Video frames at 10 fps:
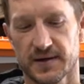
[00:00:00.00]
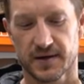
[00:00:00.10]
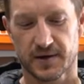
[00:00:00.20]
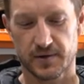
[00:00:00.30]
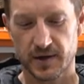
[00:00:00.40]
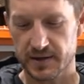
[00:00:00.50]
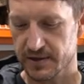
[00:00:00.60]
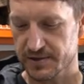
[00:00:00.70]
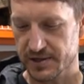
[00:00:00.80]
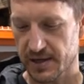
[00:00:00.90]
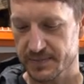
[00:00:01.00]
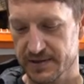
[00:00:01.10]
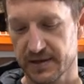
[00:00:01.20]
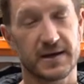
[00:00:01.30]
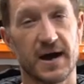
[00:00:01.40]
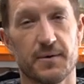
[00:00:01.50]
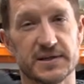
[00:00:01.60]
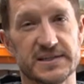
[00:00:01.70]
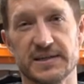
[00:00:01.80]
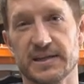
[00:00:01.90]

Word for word: uh, Go Hunt Gear Shop's got what you